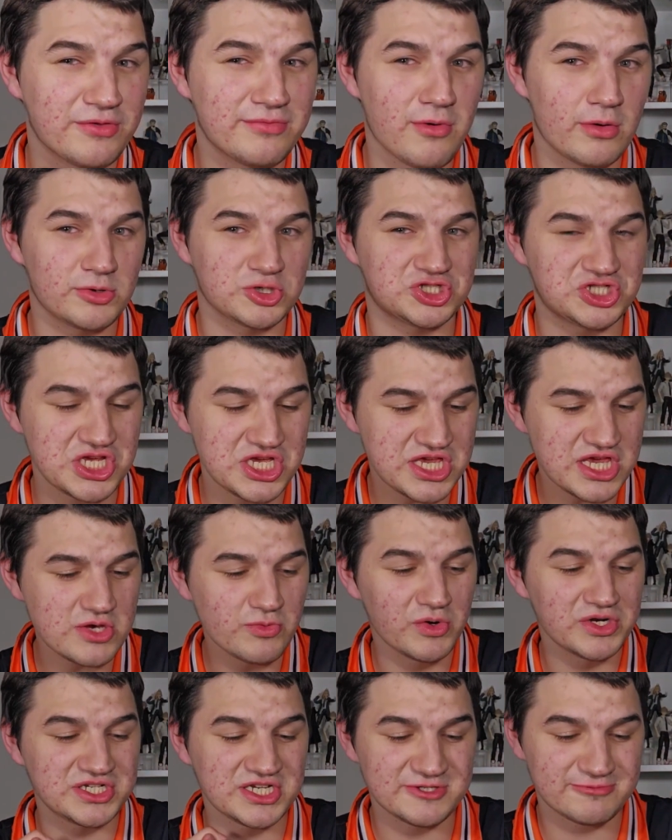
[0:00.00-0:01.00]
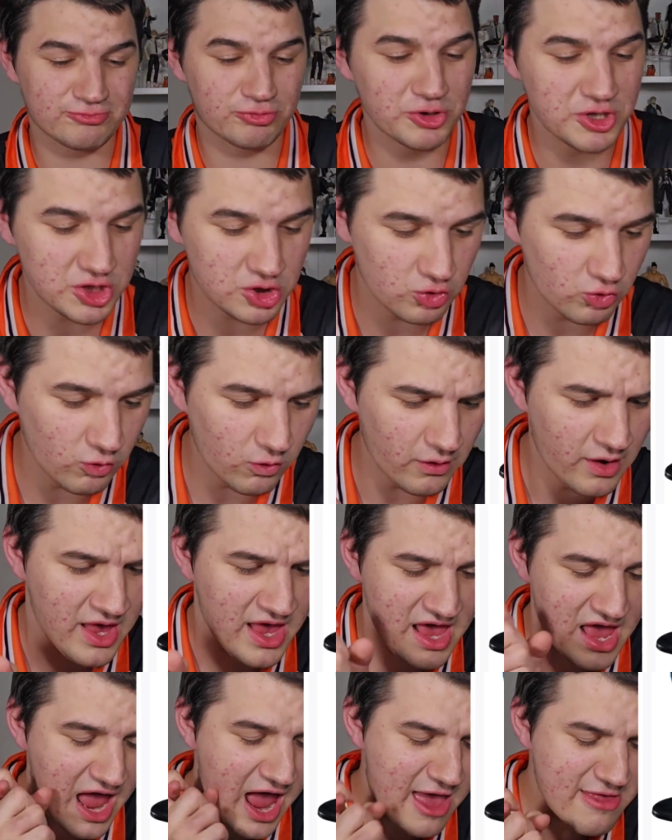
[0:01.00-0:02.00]
Momoshiki, which is pretty cool.
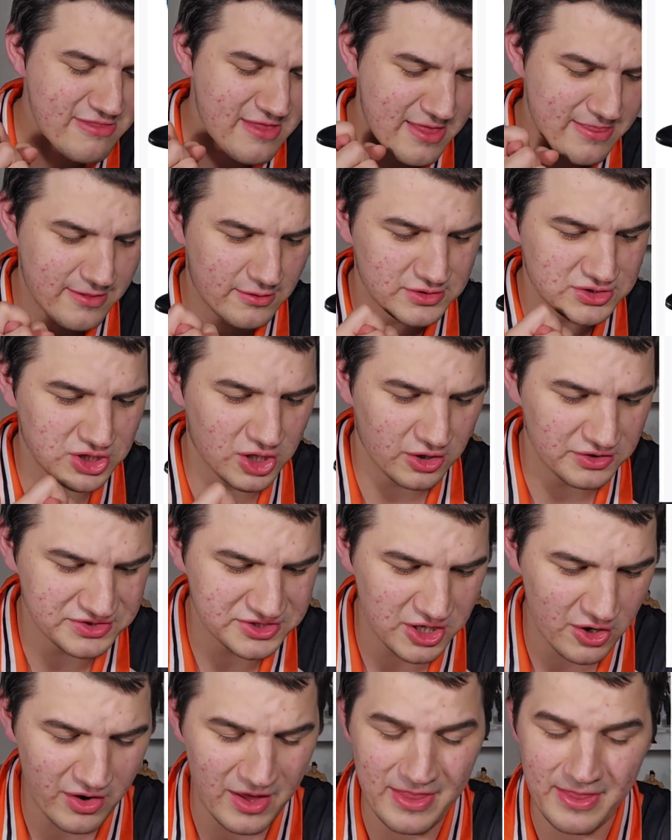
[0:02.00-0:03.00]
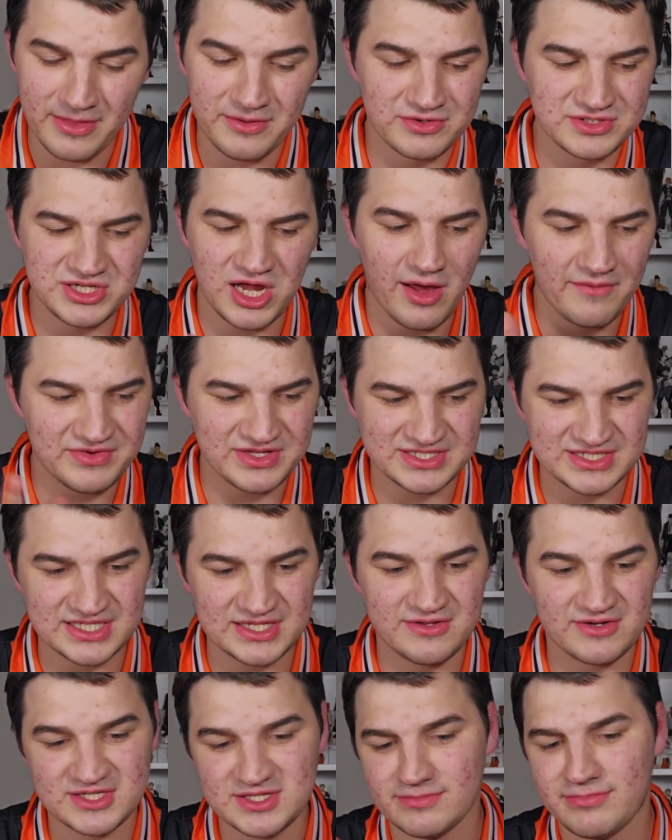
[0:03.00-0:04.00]
And then there's obviously,
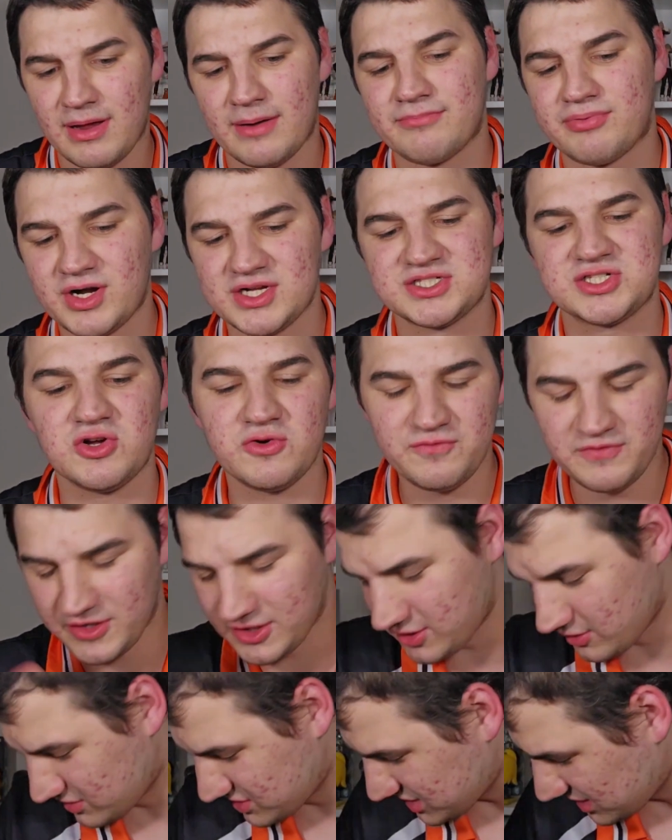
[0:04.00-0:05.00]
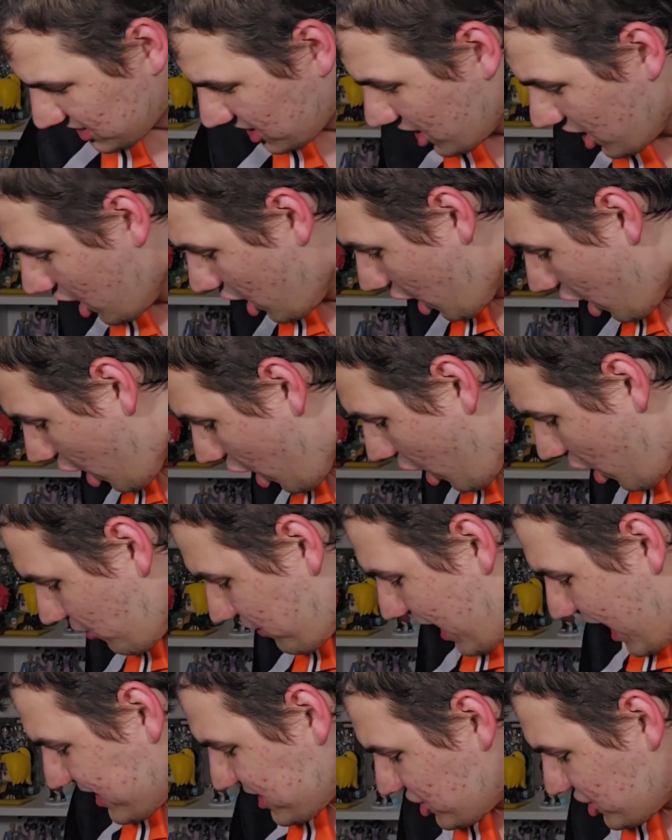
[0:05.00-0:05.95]
there's some Banpresto figures and all that.